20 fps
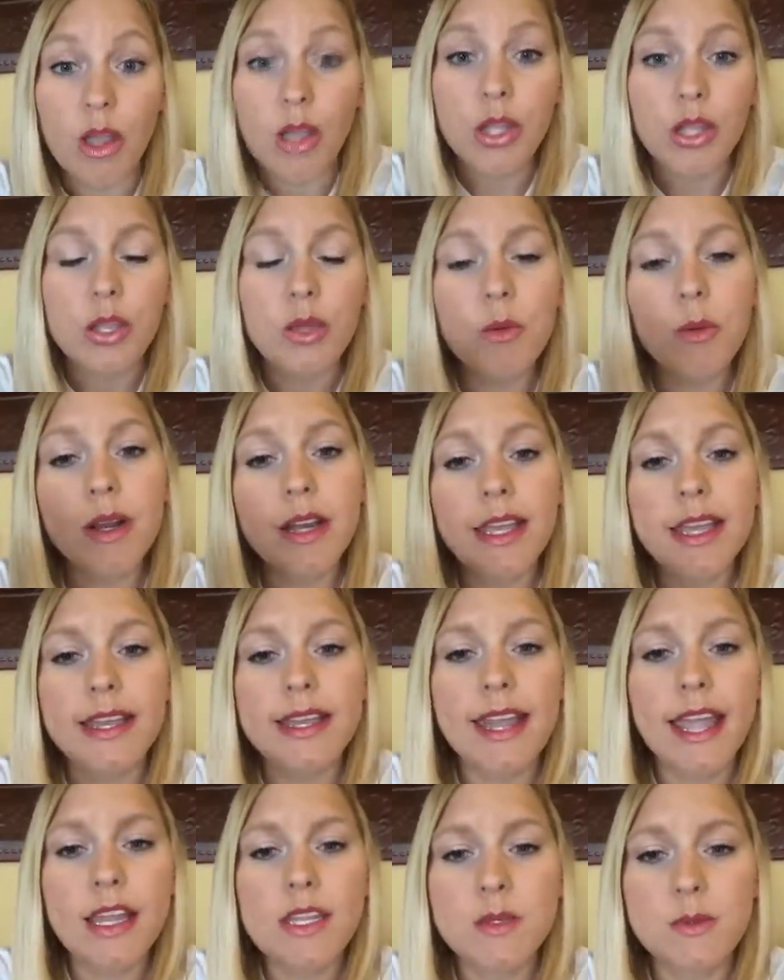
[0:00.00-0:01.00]
You want to
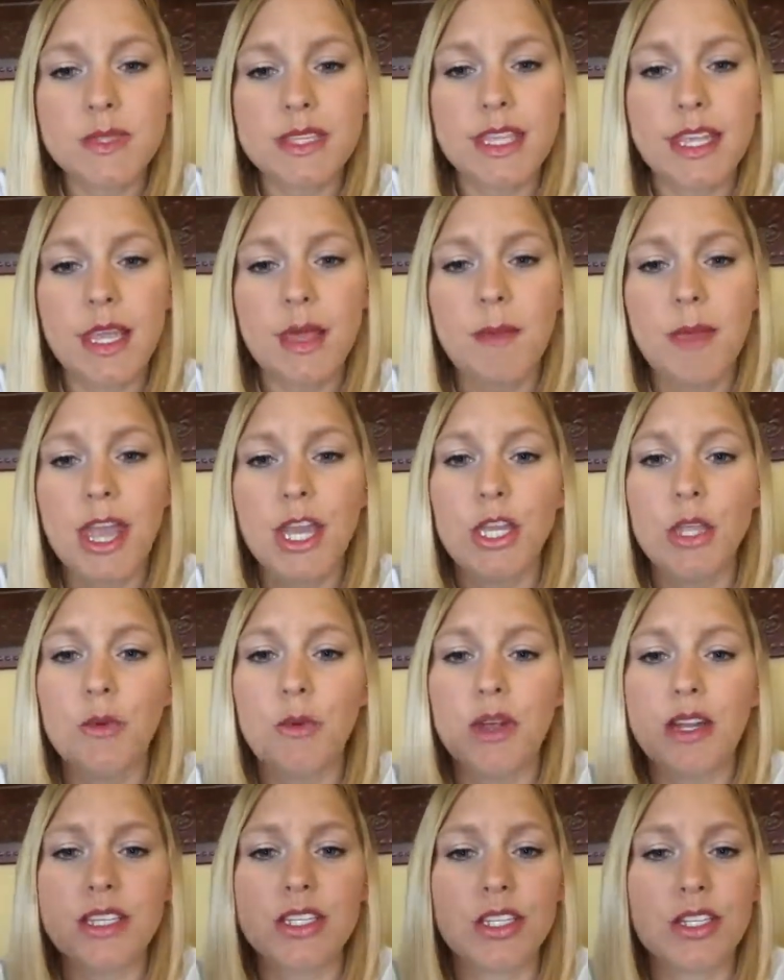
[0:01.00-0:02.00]
connect with them, and you
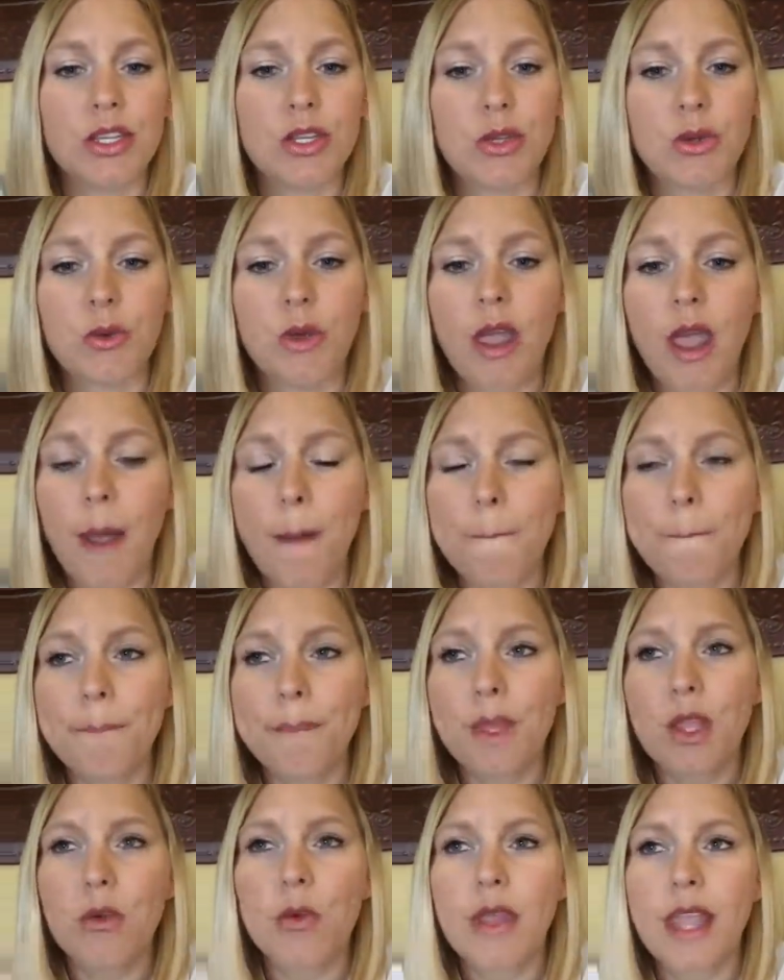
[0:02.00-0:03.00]
want to
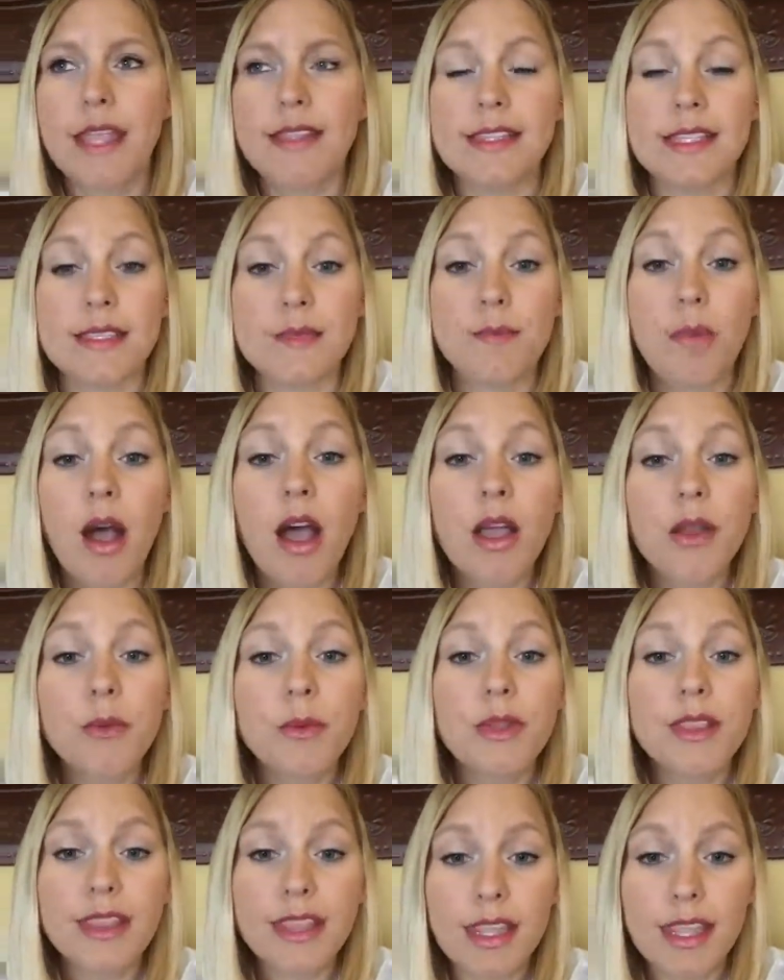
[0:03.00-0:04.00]
create this bond
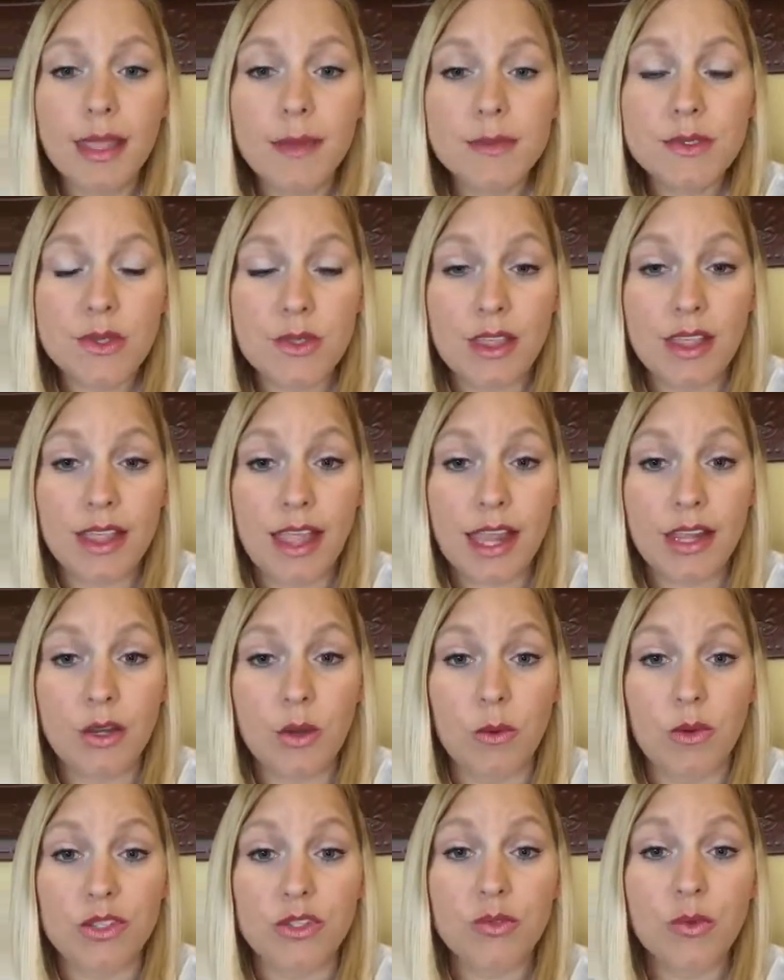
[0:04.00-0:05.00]
with them so they like, know,
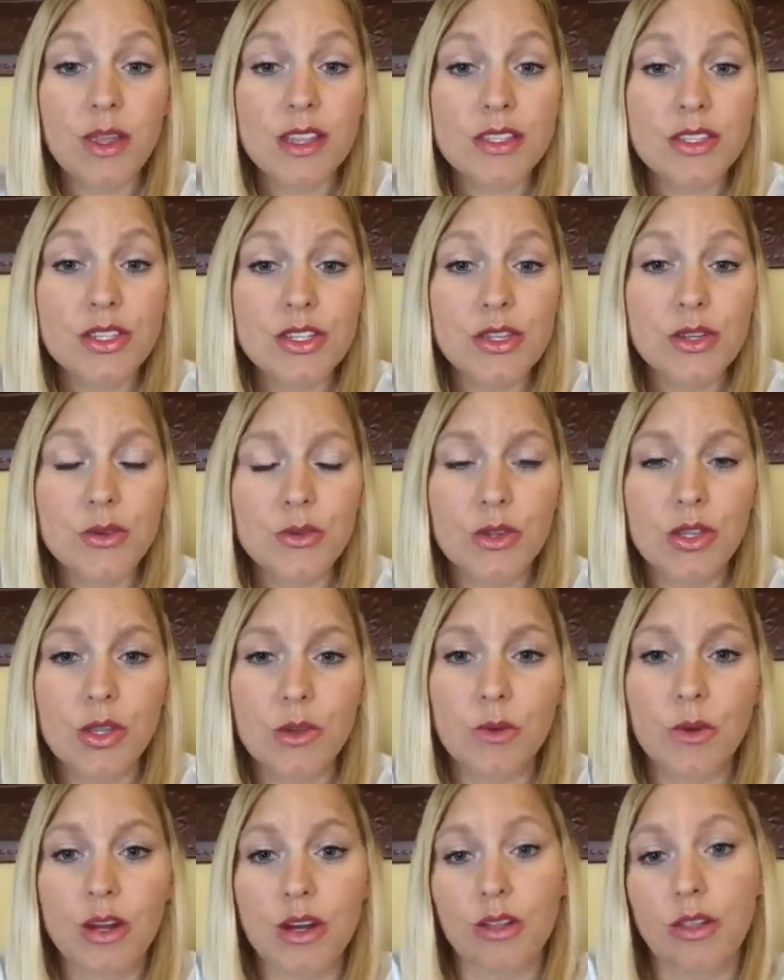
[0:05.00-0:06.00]
and trust you. You
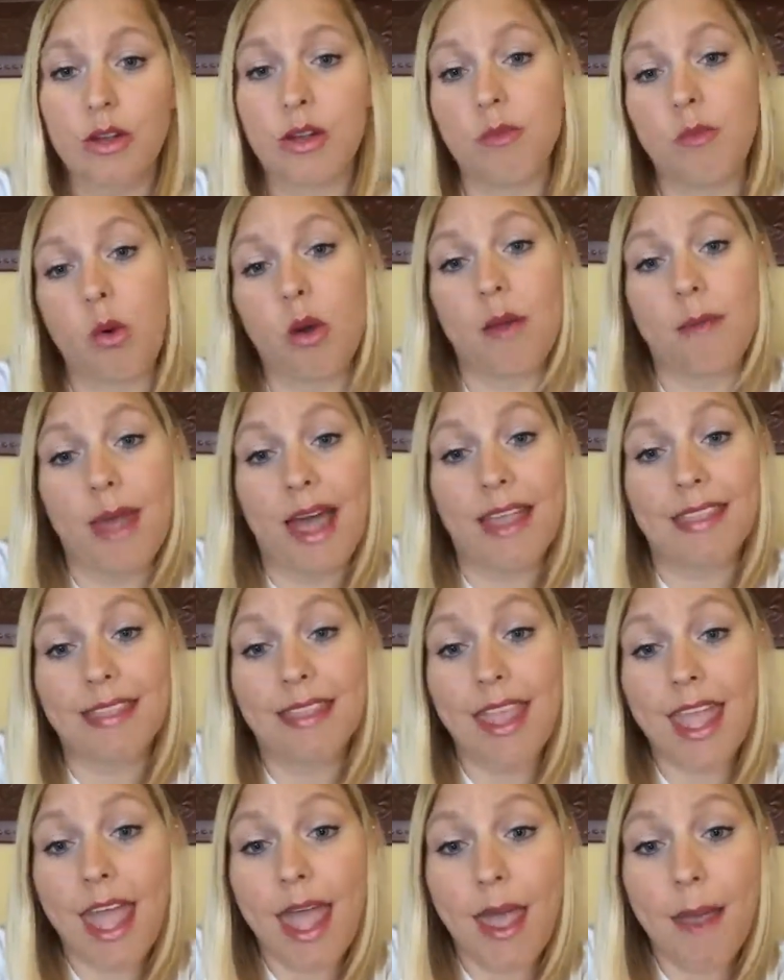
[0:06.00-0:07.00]
want to learn more about
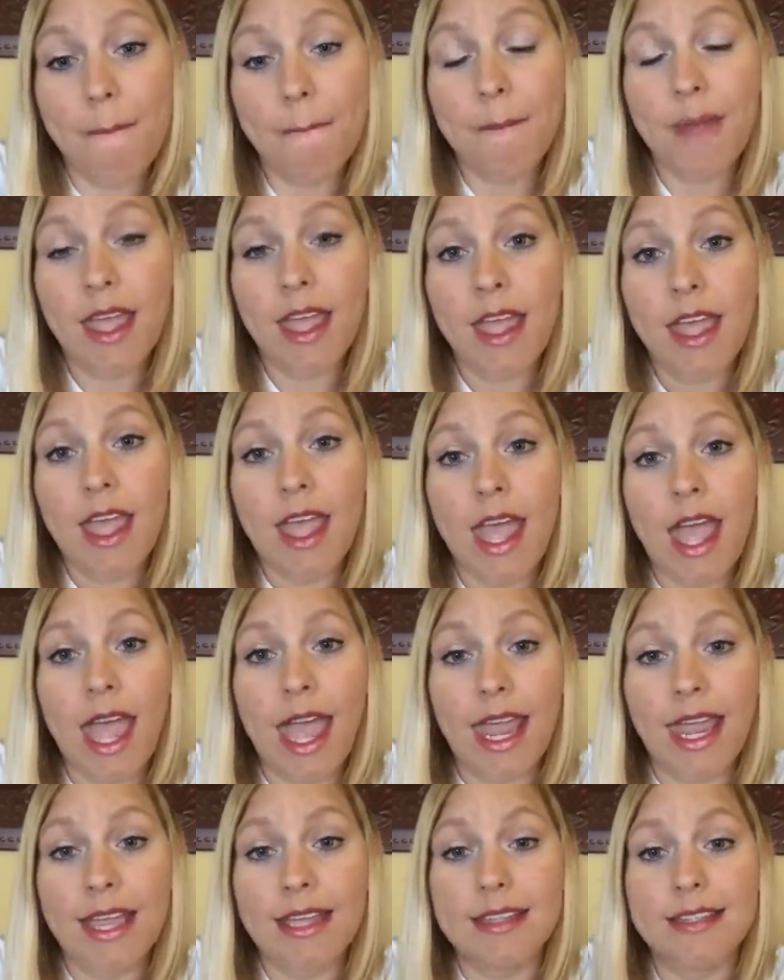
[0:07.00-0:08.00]
them,
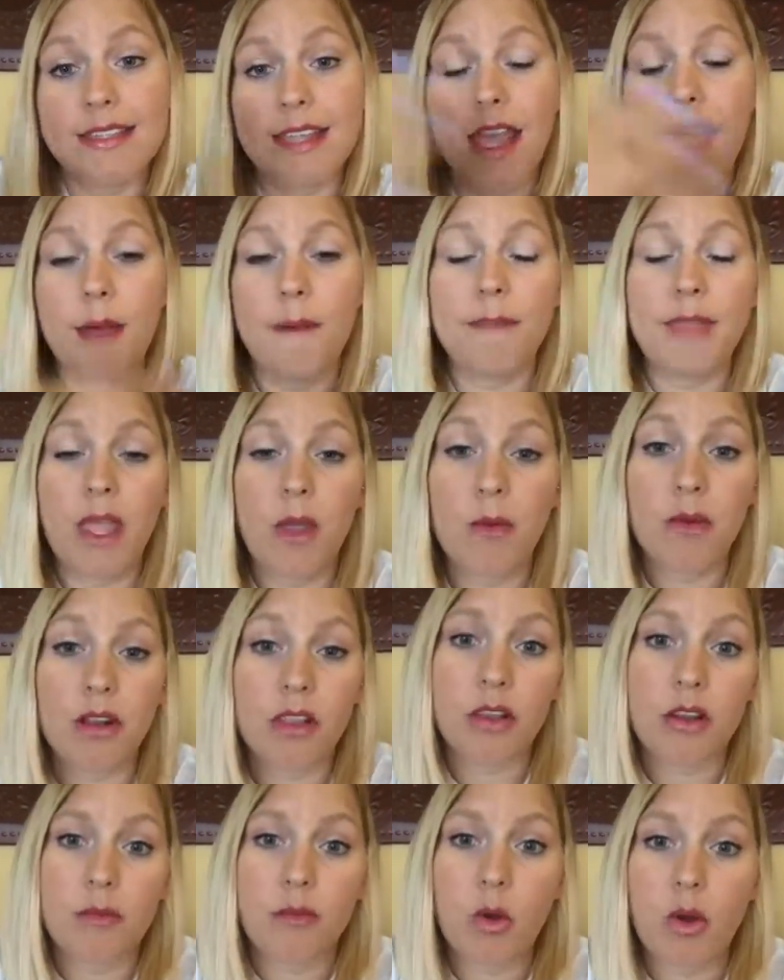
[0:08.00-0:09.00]
and they want to
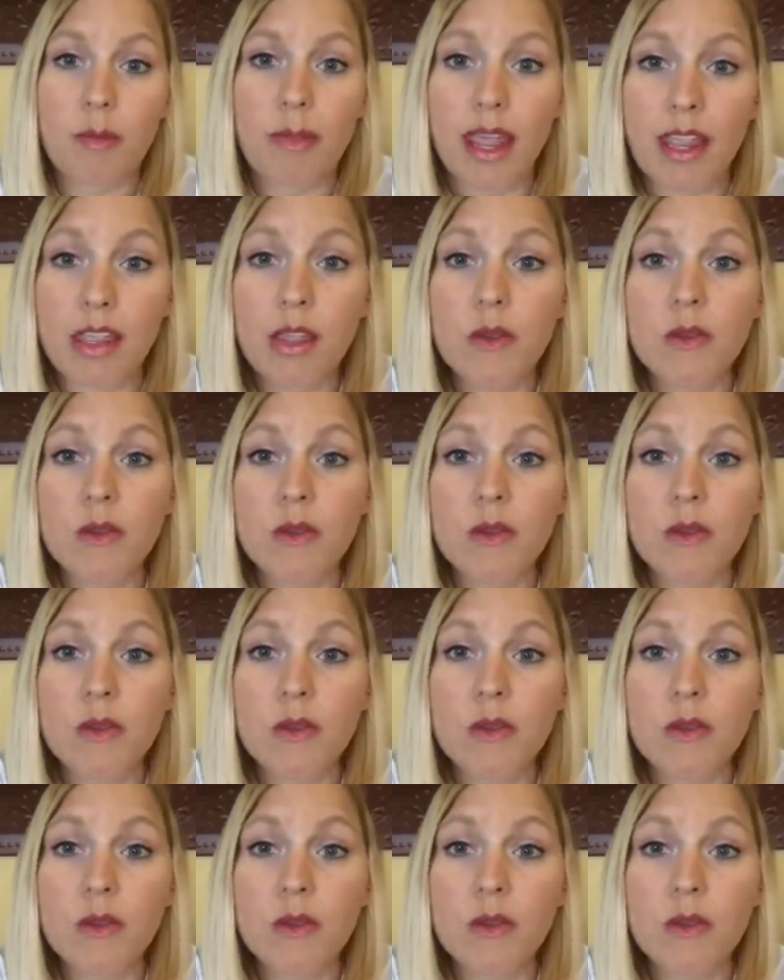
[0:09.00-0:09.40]
learn more about you.